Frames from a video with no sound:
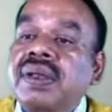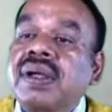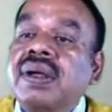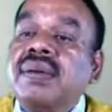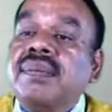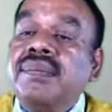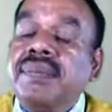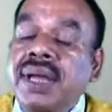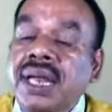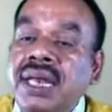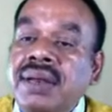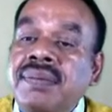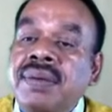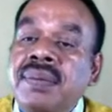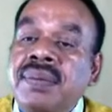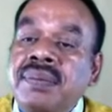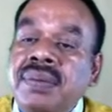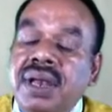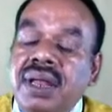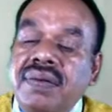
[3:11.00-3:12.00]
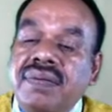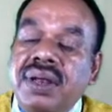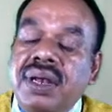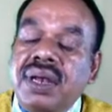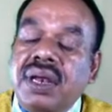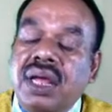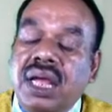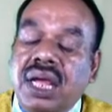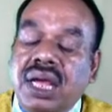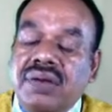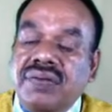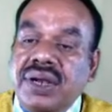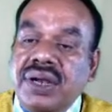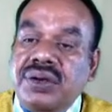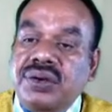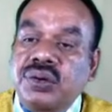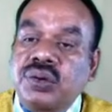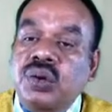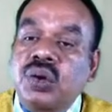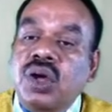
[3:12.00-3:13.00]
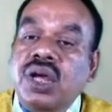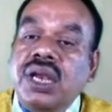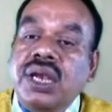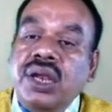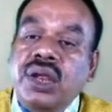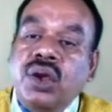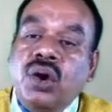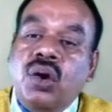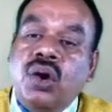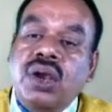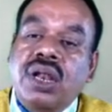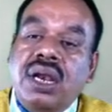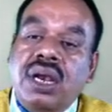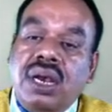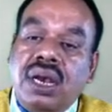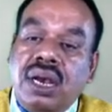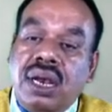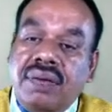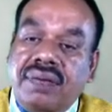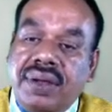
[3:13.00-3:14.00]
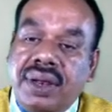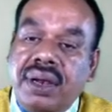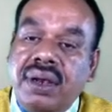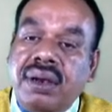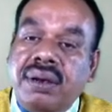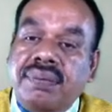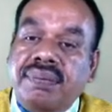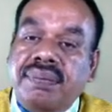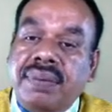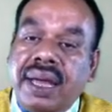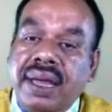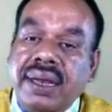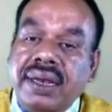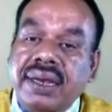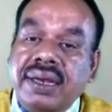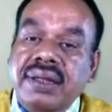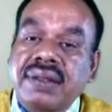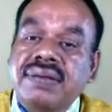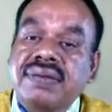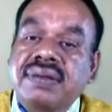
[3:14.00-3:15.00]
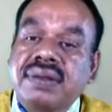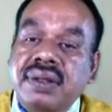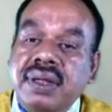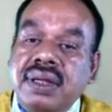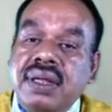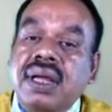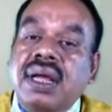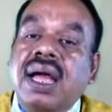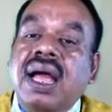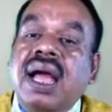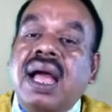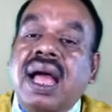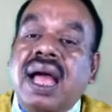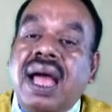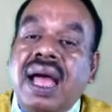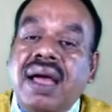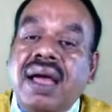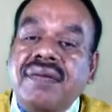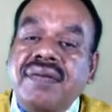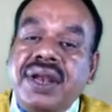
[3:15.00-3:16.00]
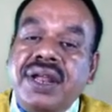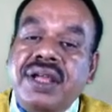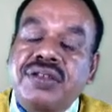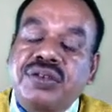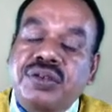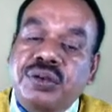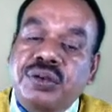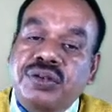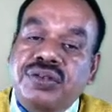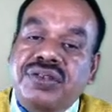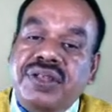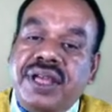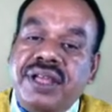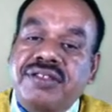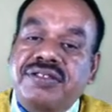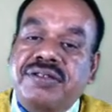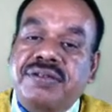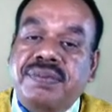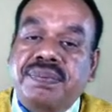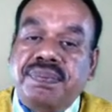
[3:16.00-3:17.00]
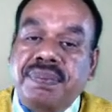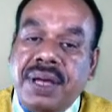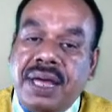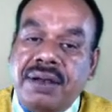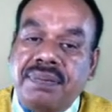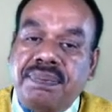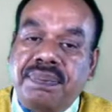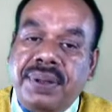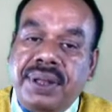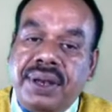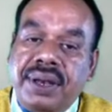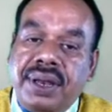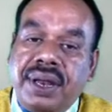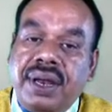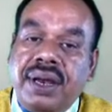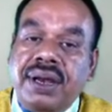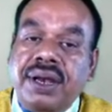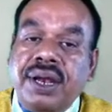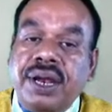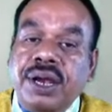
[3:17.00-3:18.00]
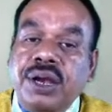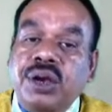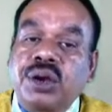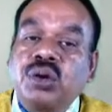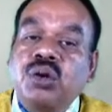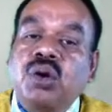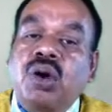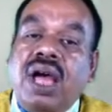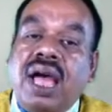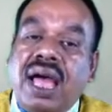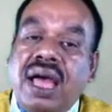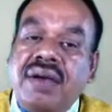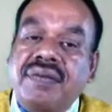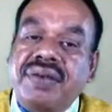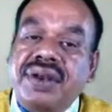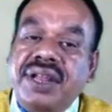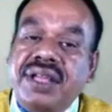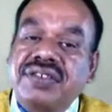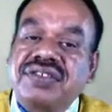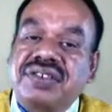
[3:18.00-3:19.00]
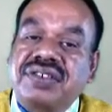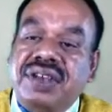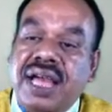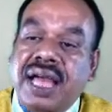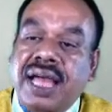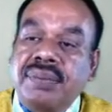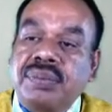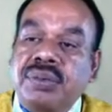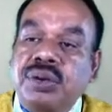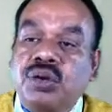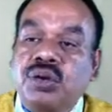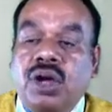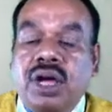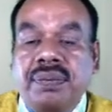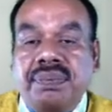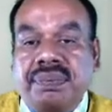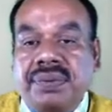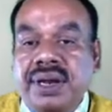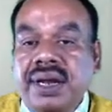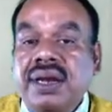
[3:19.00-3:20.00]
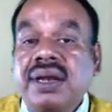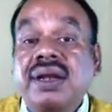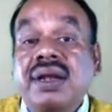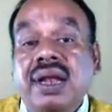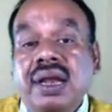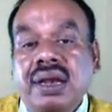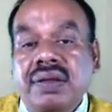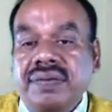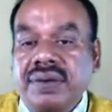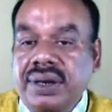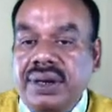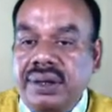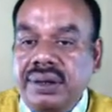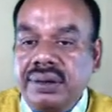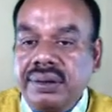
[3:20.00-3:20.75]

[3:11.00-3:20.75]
Minimum level equal to reorder level minus average usage per period into average time to obtain delivery.